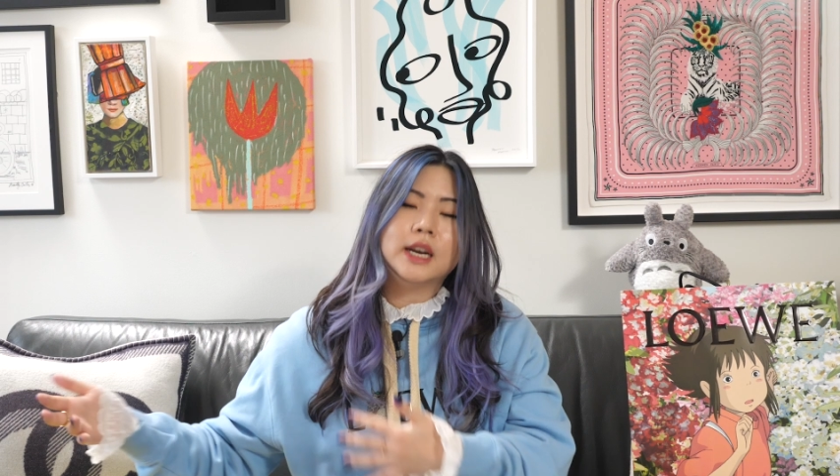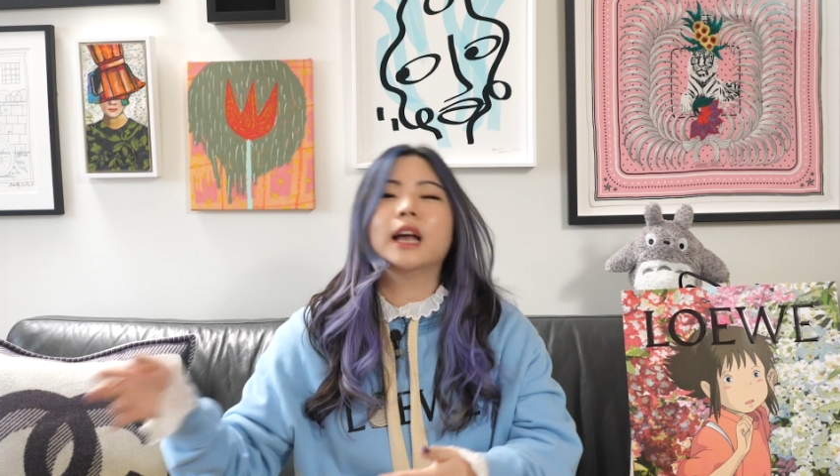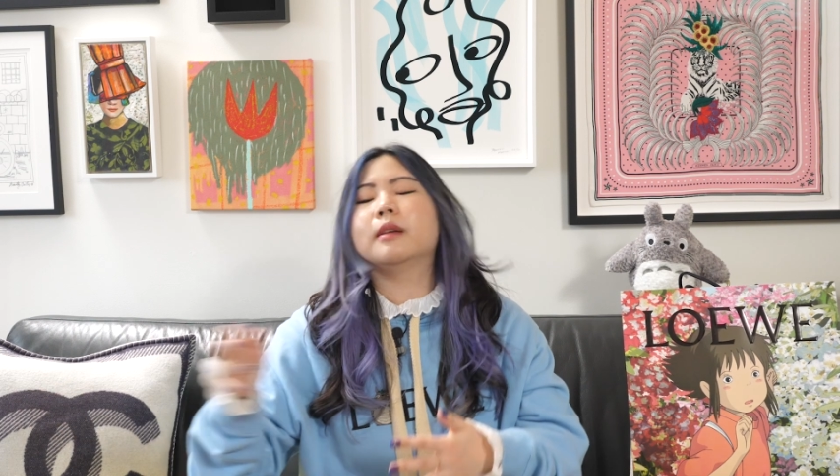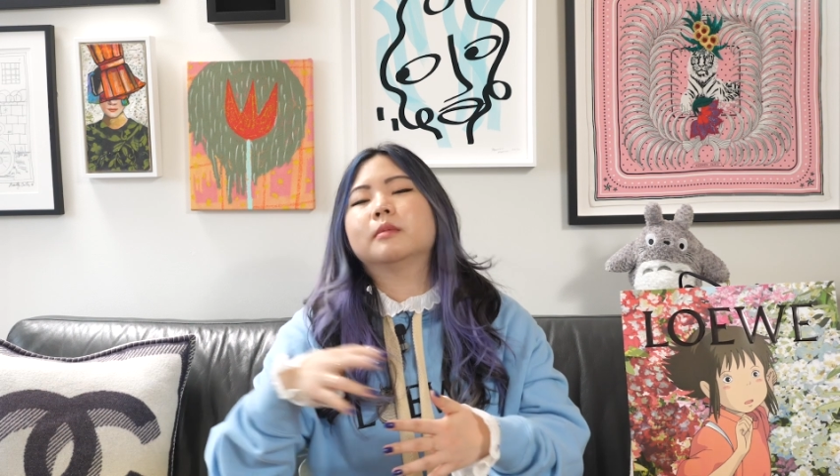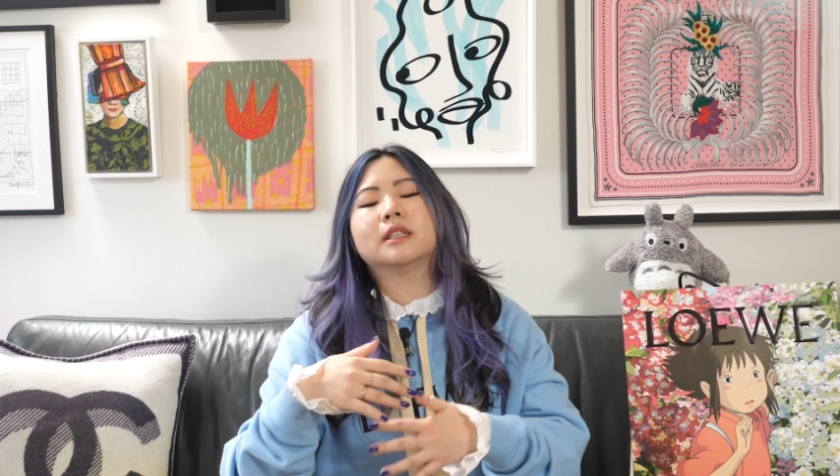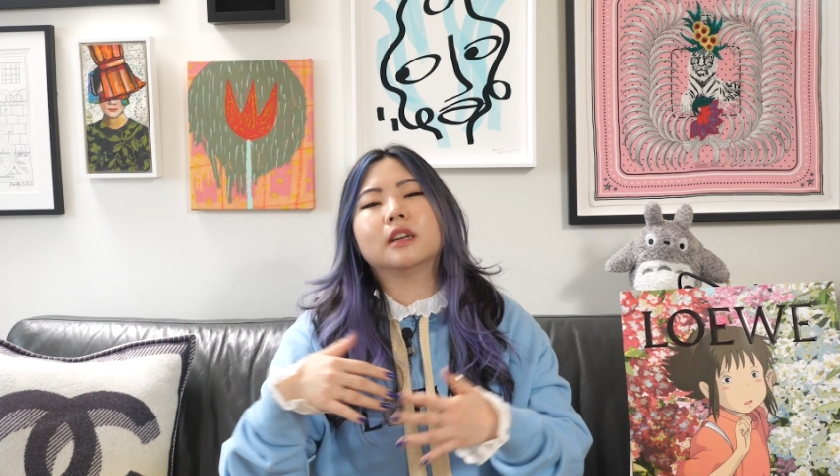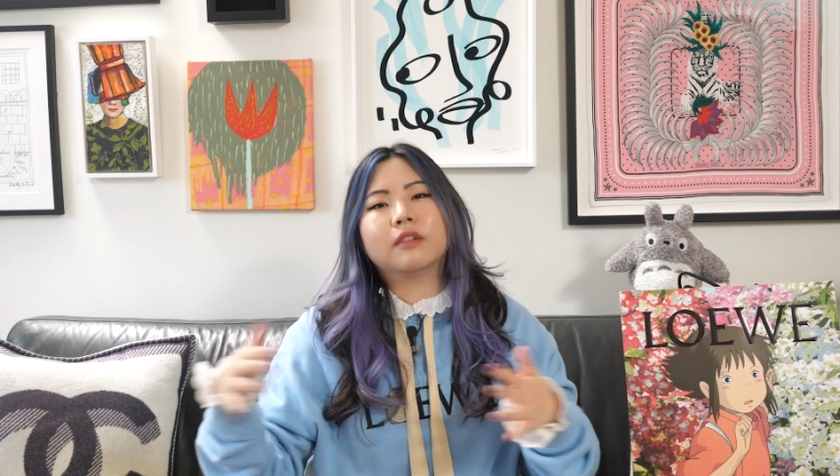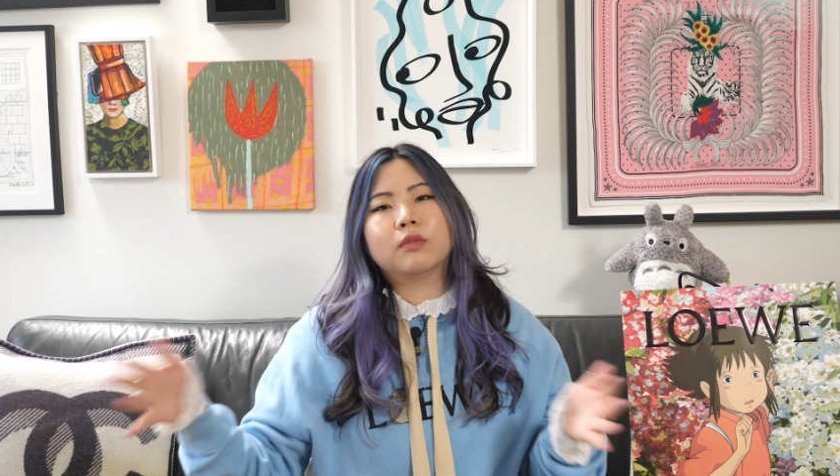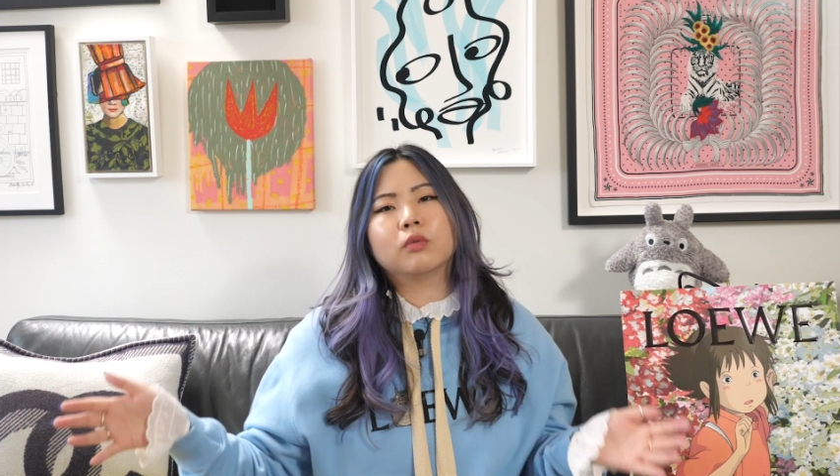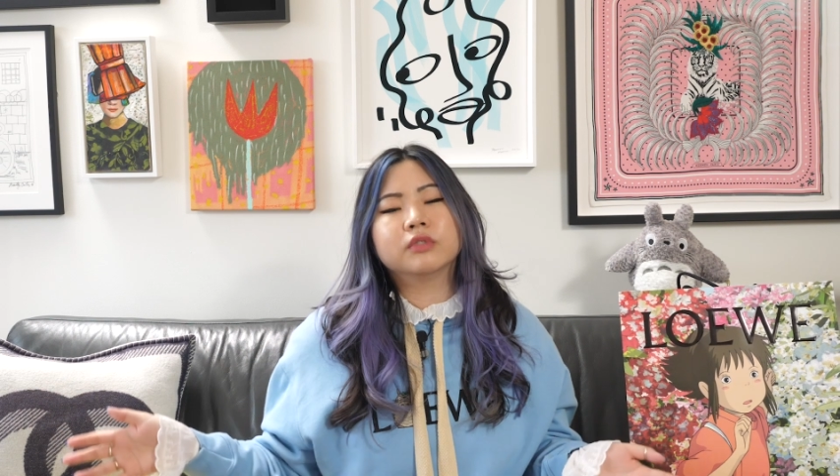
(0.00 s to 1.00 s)
times than
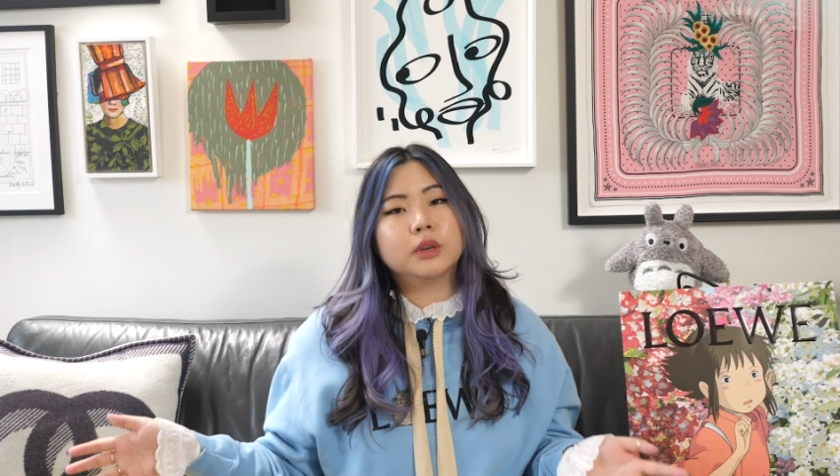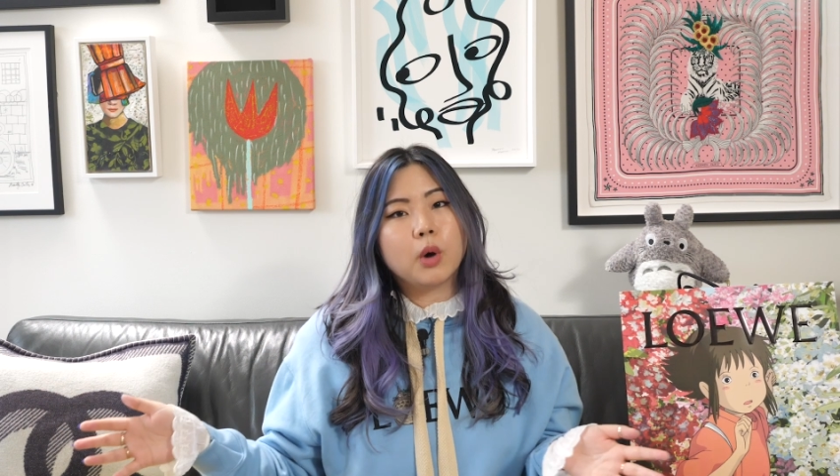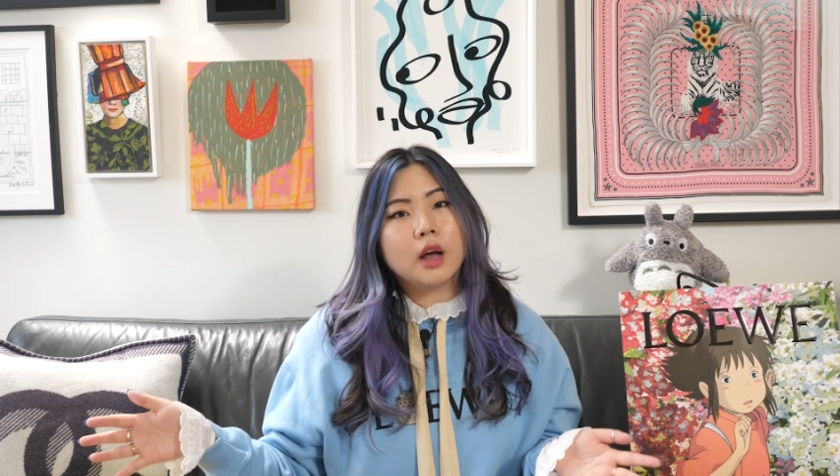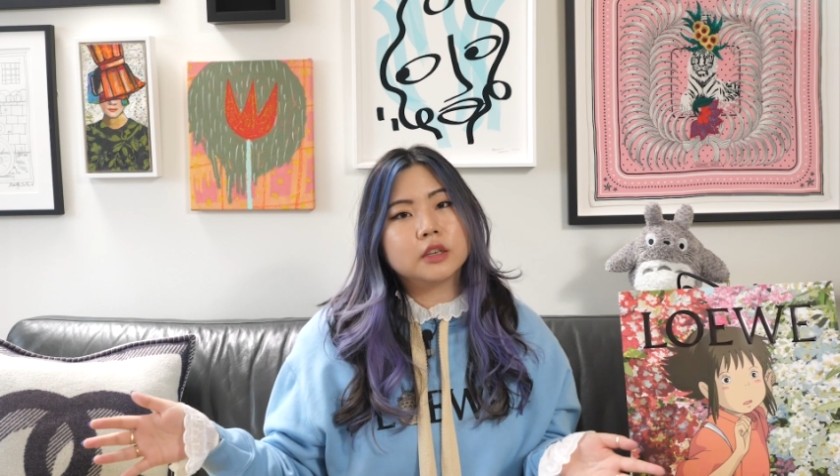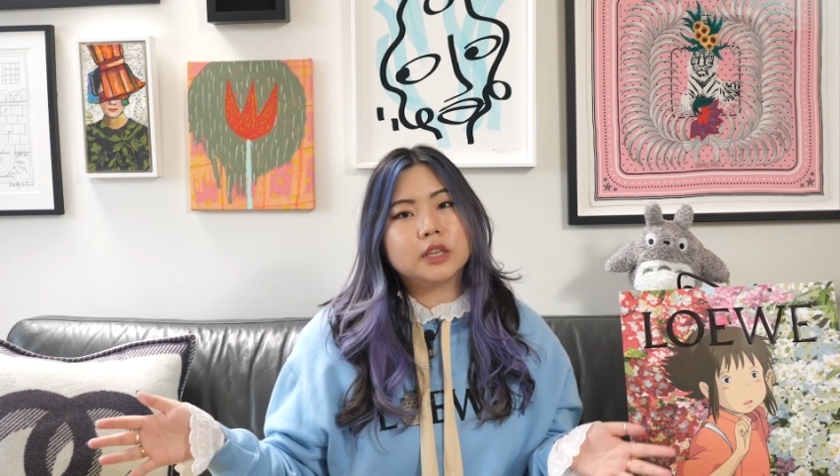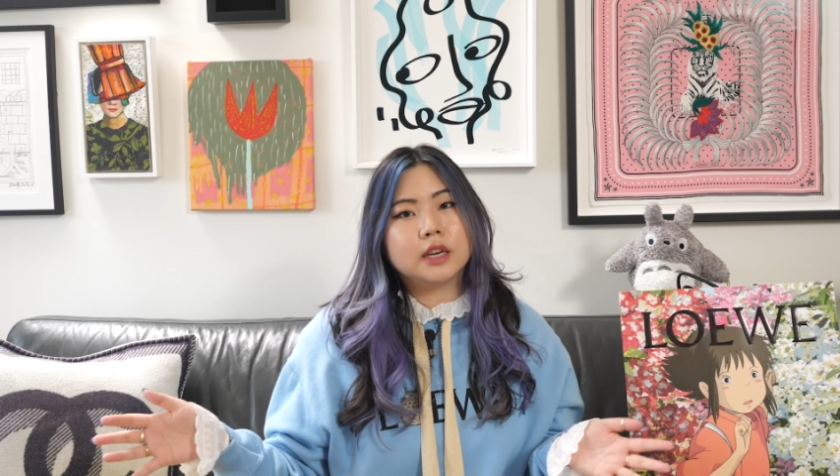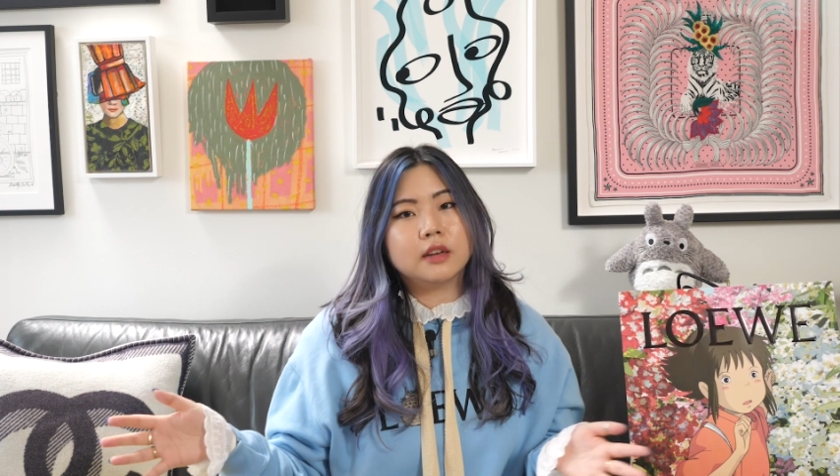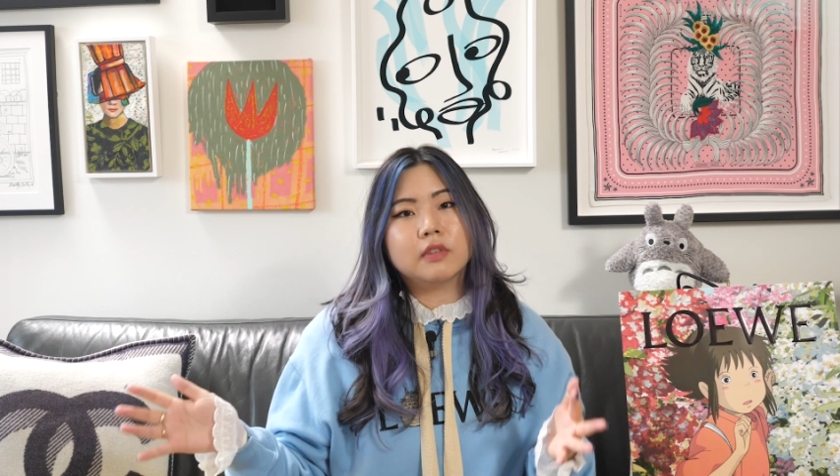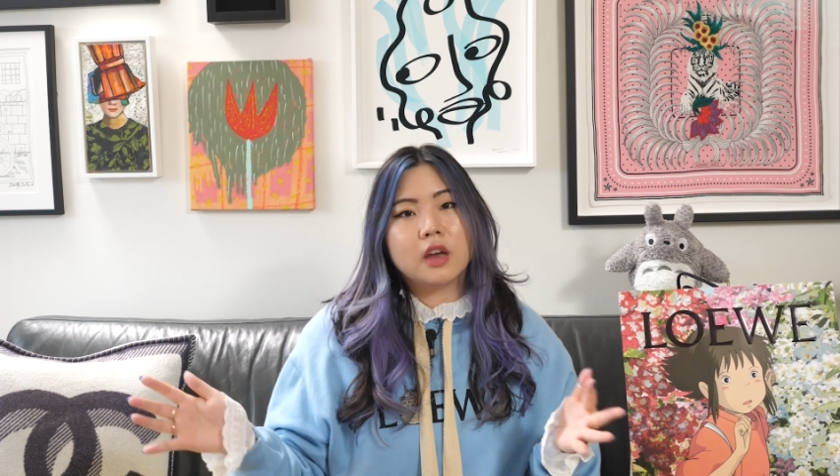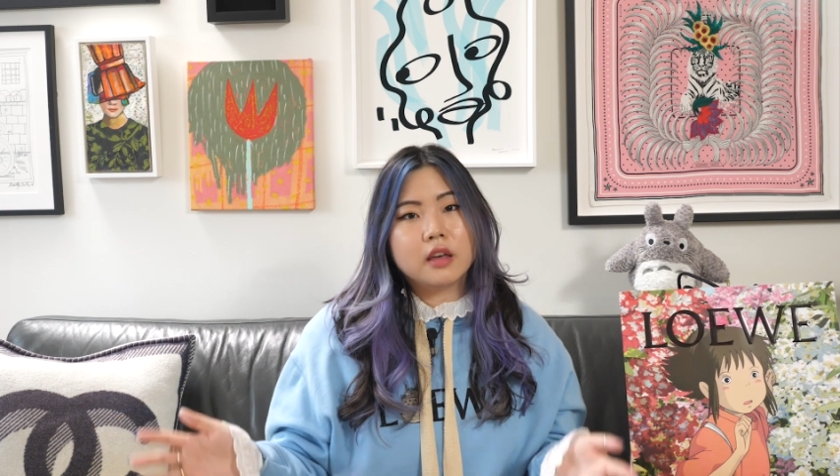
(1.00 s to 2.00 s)
I've rewatched any of the